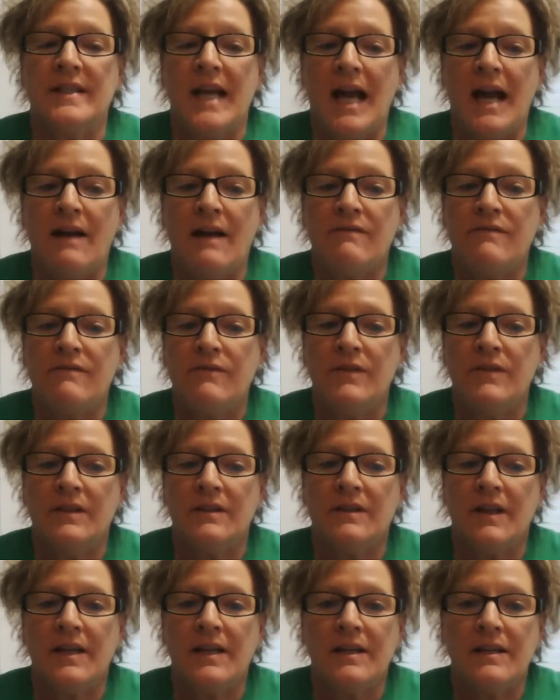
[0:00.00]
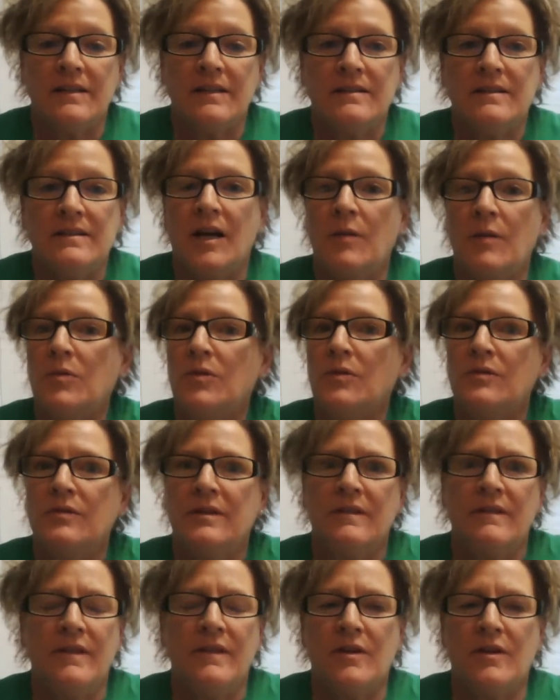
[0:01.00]
have like
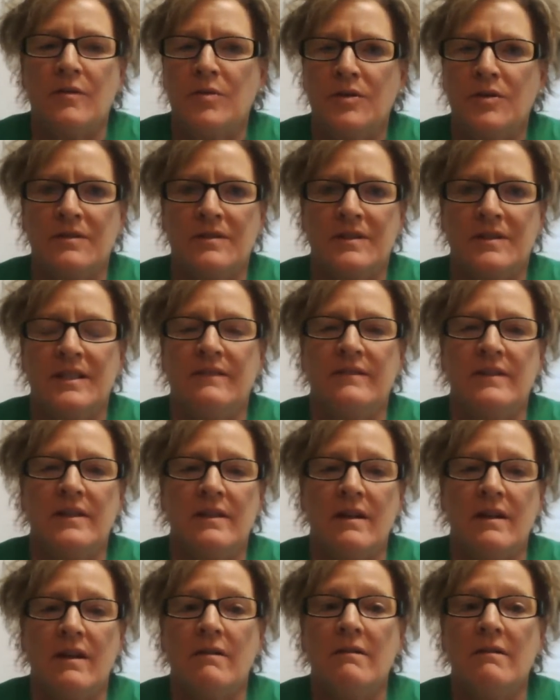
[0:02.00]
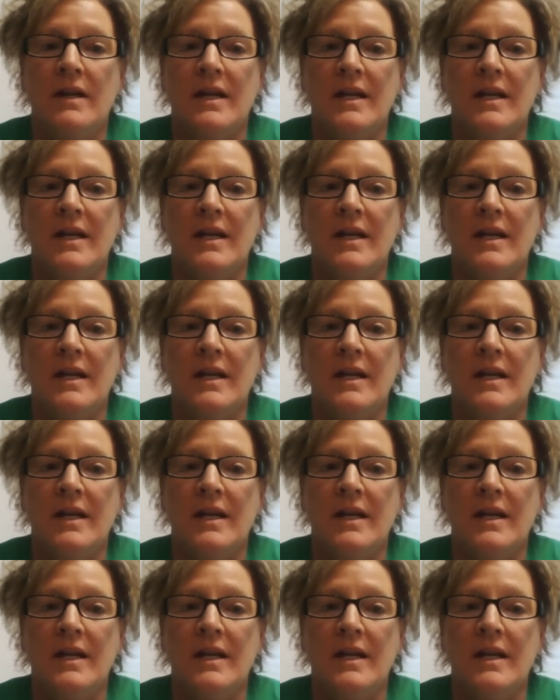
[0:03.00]
doubled their productivity though.